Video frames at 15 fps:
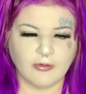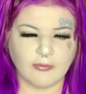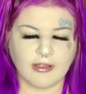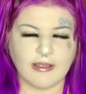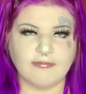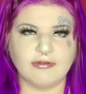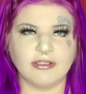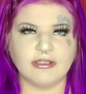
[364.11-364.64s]
We're
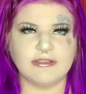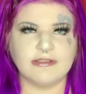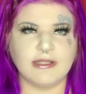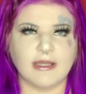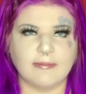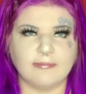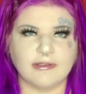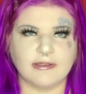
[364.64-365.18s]
having a good
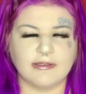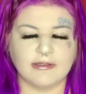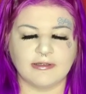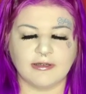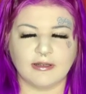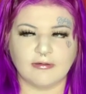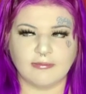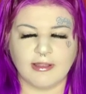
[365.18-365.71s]
time,
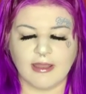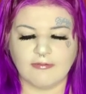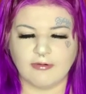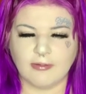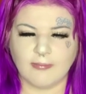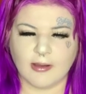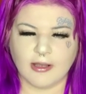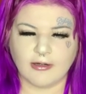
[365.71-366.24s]
da-da-da-da. We have
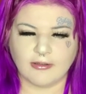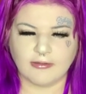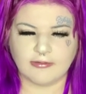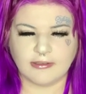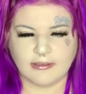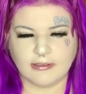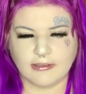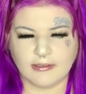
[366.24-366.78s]
our bottle,
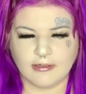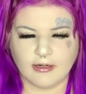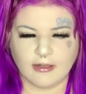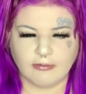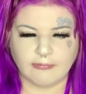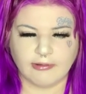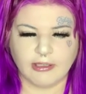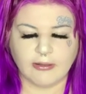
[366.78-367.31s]

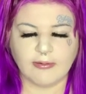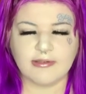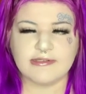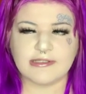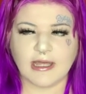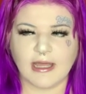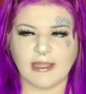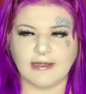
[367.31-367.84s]
da-da-da-da. We go
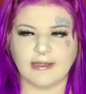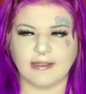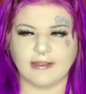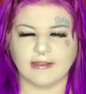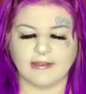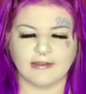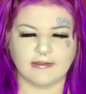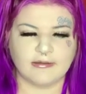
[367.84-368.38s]
outside,
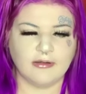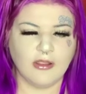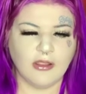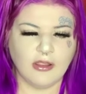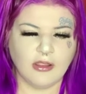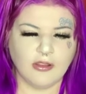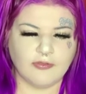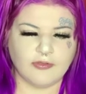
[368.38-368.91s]
and
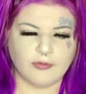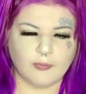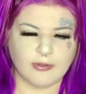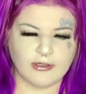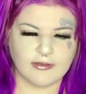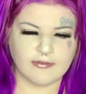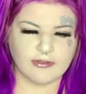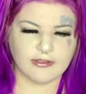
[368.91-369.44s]

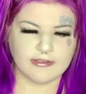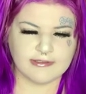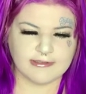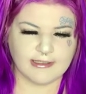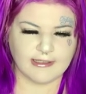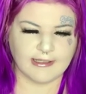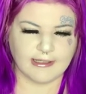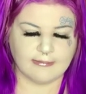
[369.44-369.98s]
one of the girls
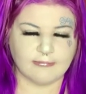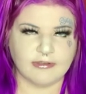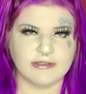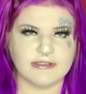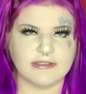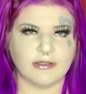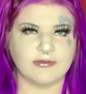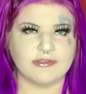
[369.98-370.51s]
that I came with
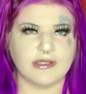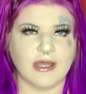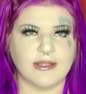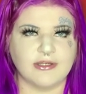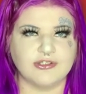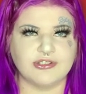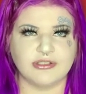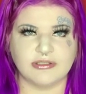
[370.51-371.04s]
is
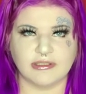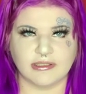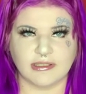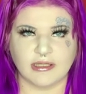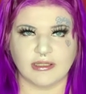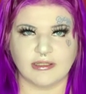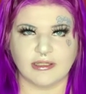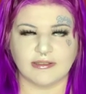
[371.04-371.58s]
outside, and she's, like,
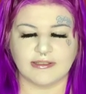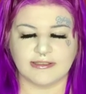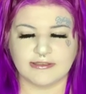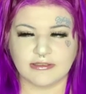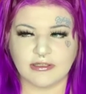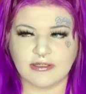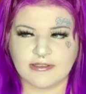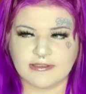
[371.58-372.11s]
yelling at these
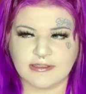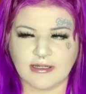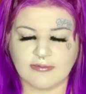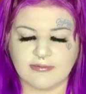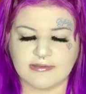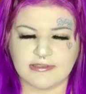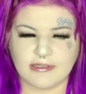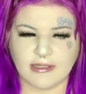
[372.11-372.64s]
girls. And
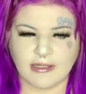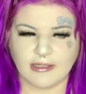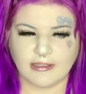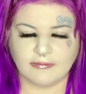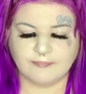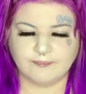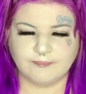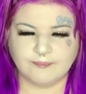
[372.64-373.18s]
I was like...
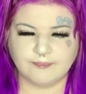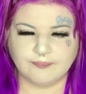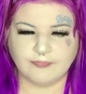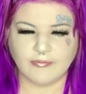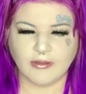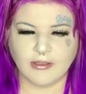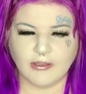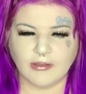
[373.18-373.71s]

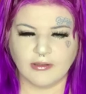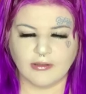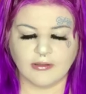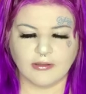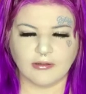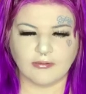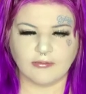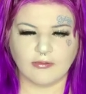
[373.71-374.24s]

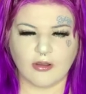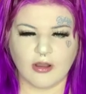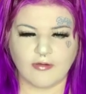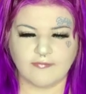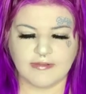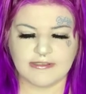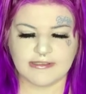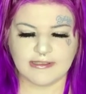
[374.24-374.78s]

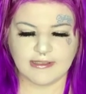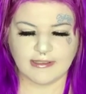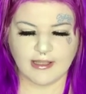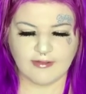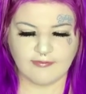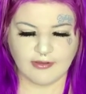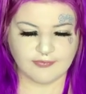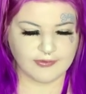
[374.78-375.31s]
Obviously, like,
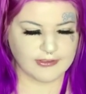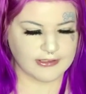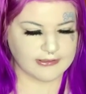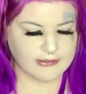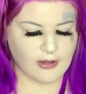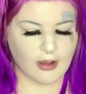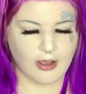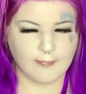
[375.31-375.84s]
I felt the need
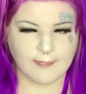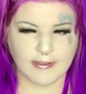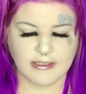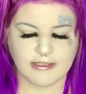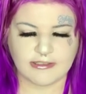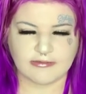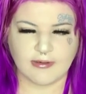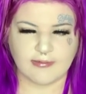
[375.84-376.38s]
to hop
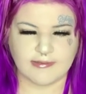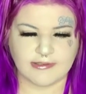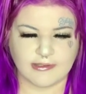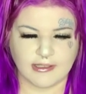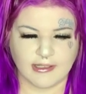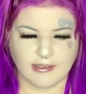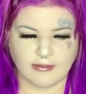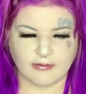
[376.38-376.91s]
in. So I was
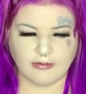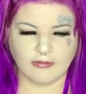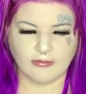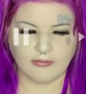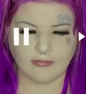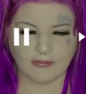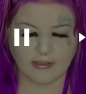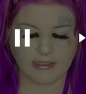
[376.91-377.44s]
like,
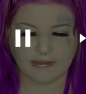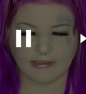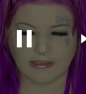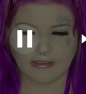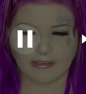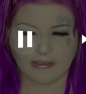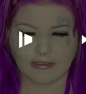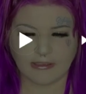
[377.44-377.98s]
oh, like, da-da...